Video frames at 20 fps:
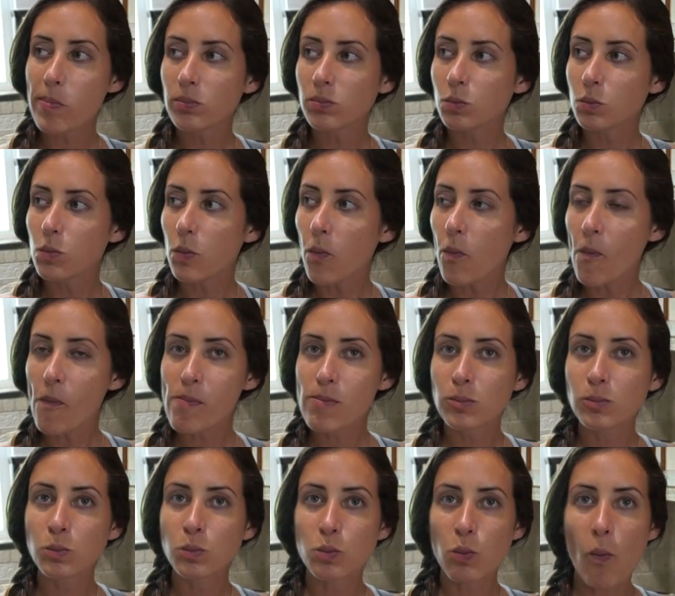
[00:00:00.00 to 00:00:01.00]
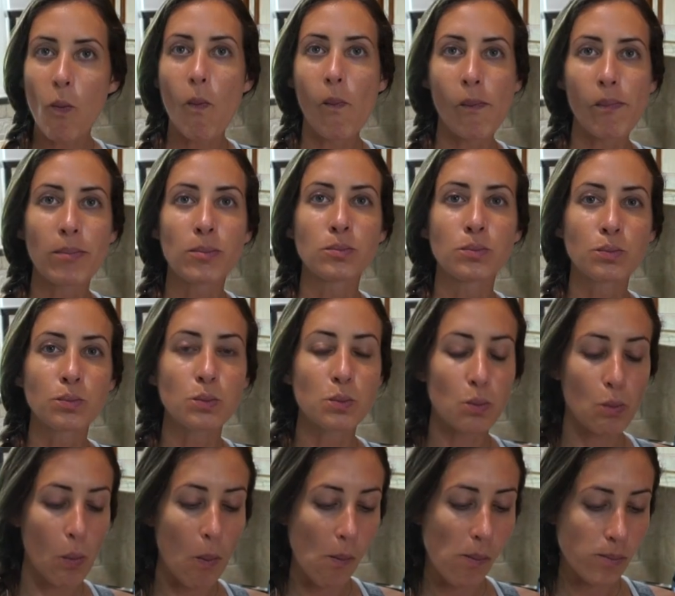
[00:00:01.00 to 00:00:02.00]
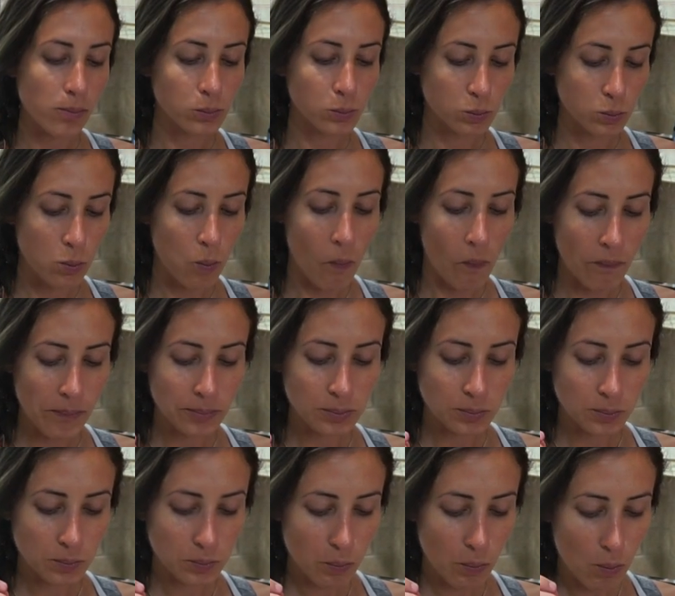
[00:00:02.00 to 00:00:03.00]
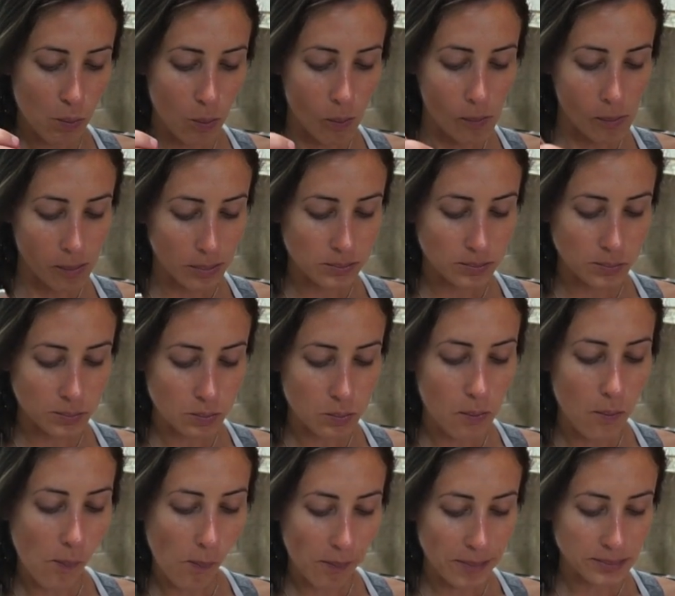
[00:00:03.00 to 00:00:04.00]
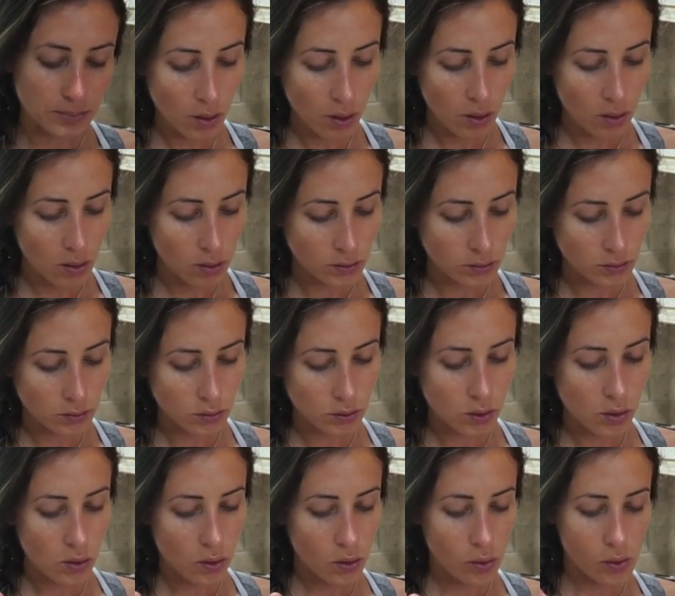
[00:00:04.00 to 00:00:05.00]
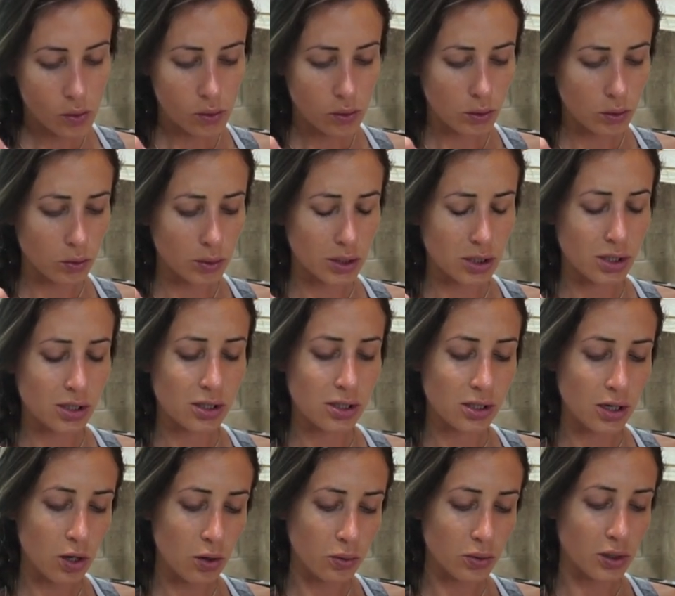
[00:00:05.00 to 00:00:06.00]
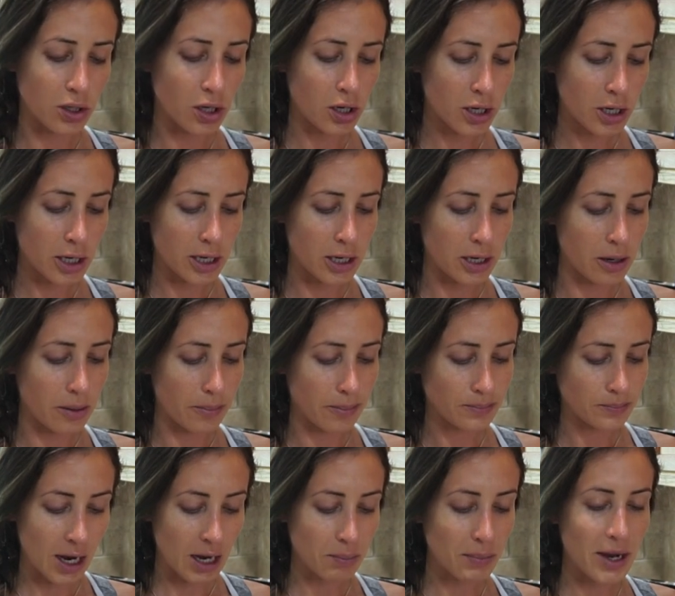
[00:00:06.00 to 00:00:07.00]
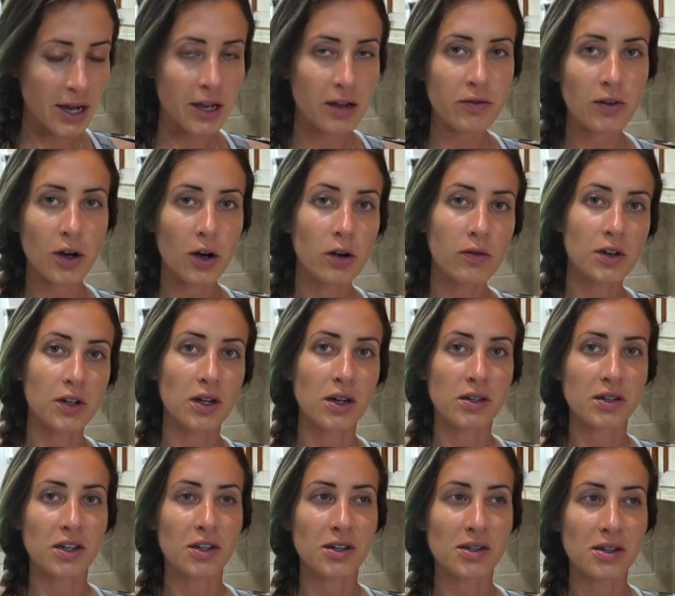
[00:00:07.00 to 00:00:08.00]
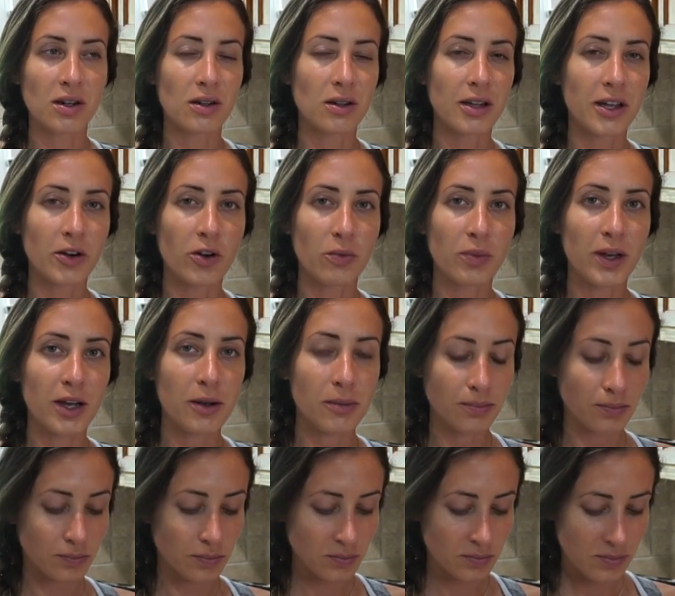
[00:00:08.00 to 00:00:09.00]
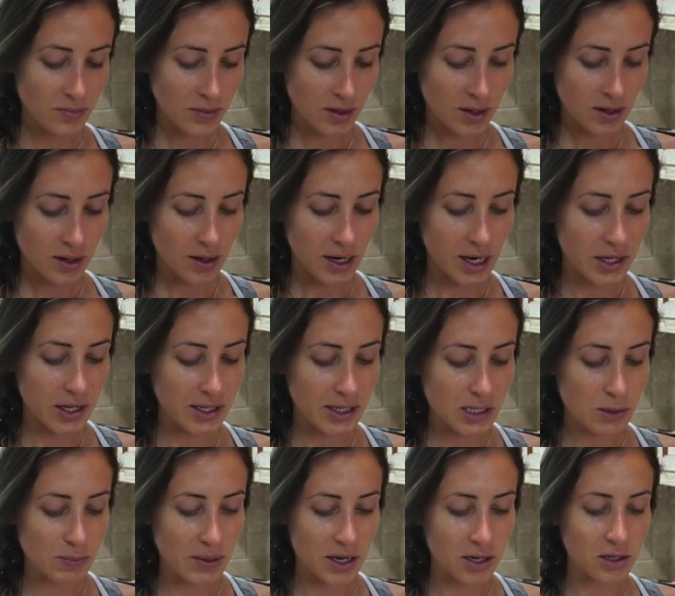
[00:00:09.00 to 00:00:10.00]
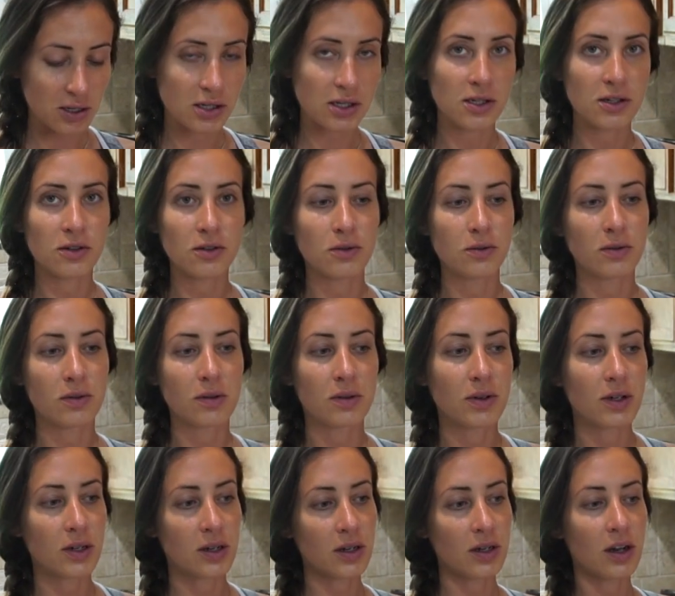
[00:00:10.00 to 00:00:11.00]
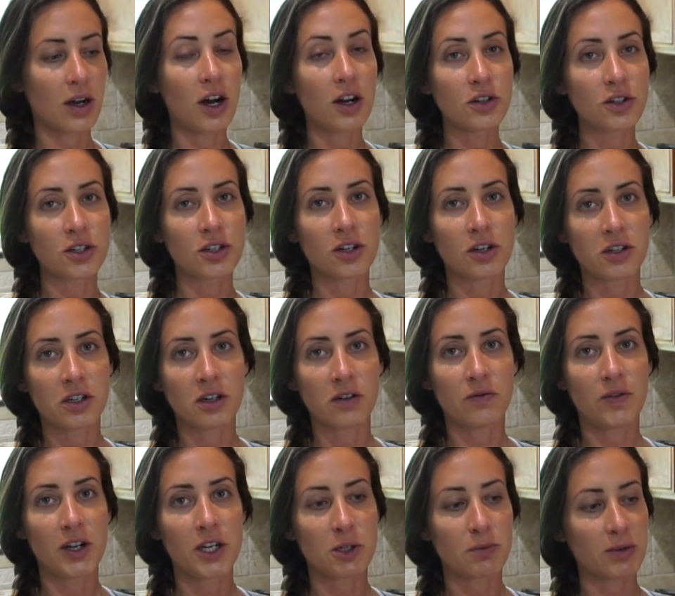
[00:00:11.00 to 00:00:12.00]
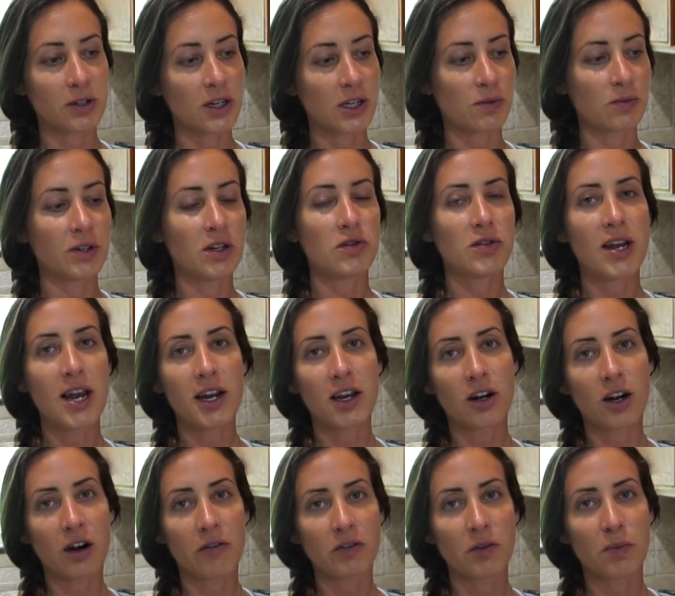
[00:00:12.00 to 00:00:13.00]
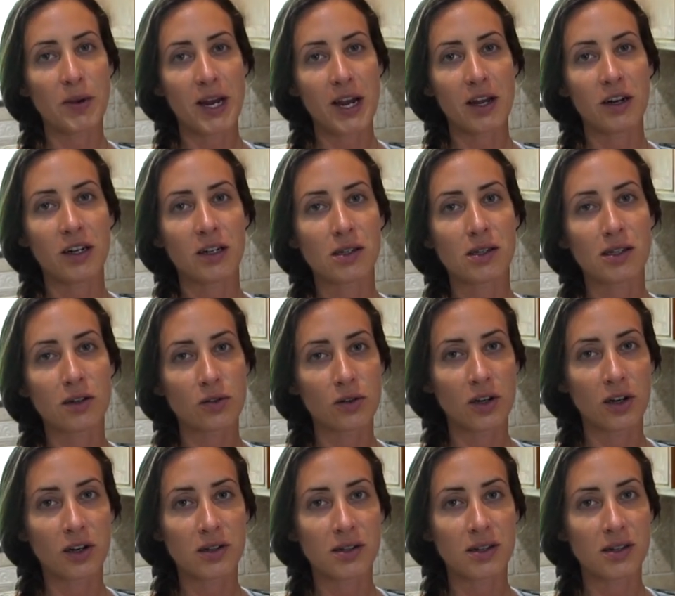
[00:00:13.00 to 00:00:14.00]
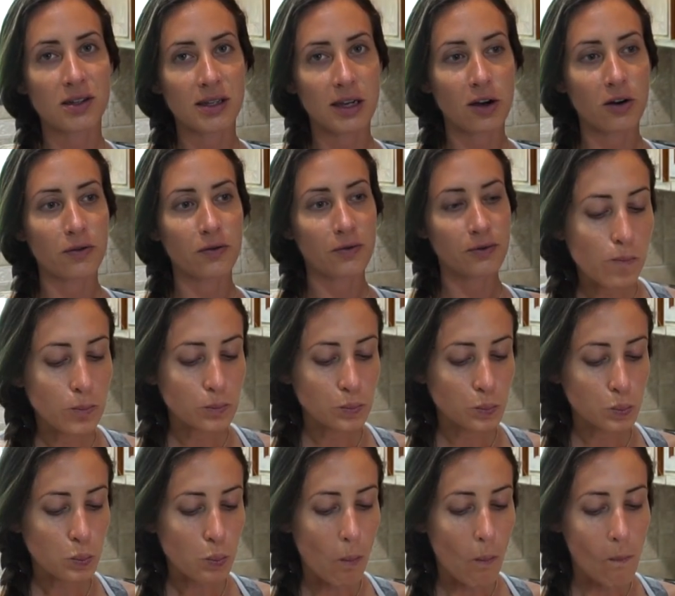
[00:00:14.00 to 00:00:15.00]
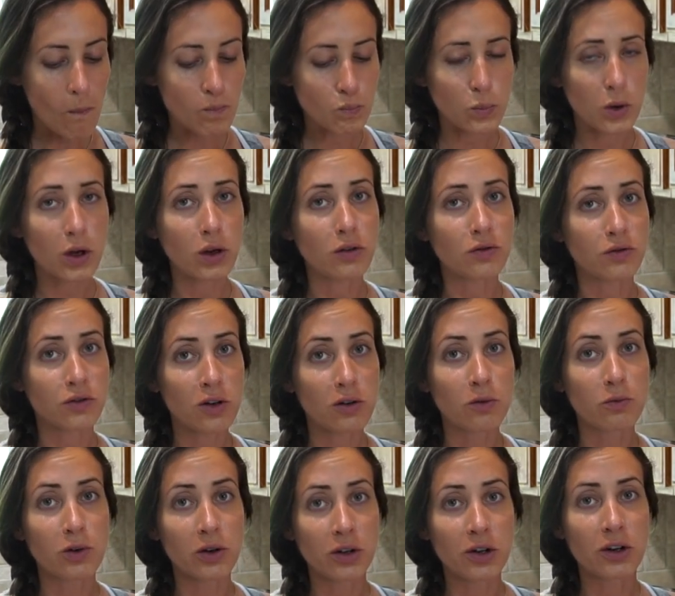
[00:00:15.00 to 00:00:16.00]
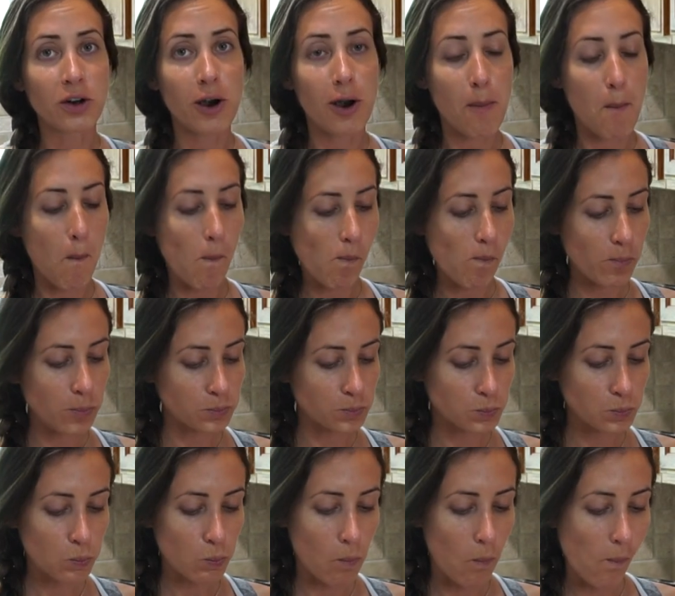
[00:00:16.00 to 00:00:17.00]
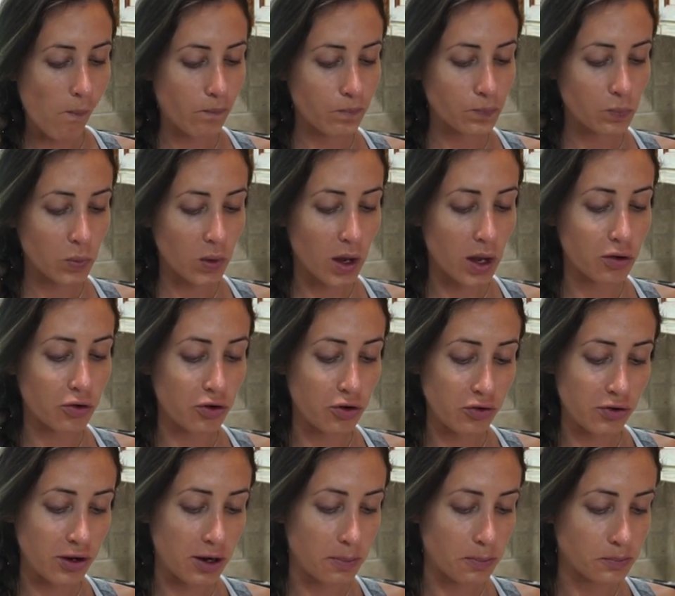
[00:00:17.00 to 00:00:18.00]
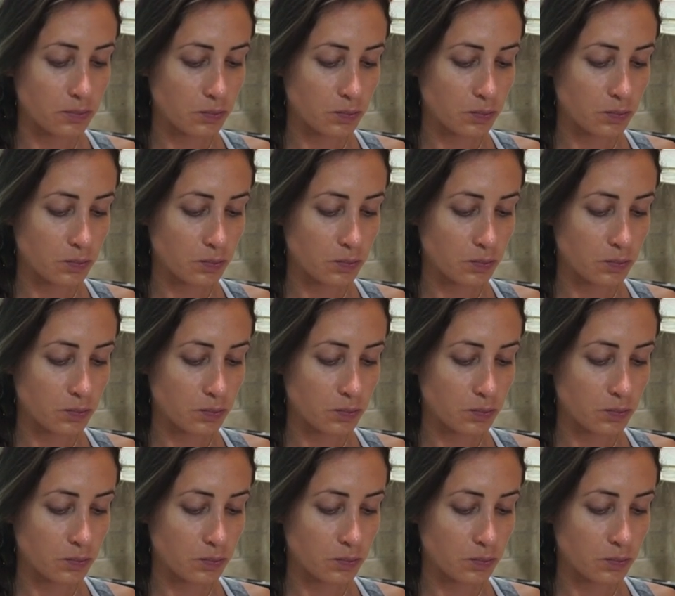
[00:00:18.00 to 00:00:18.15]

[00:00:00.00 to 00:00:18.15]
Red snapper. Yeah, similar to me. They're both about the same. Oh, it's so good. I may have overcooked it just a little bit. I think it's better to undercook your fish because when you take it off the pan, it still cooks itself. But it's still really good and juicy.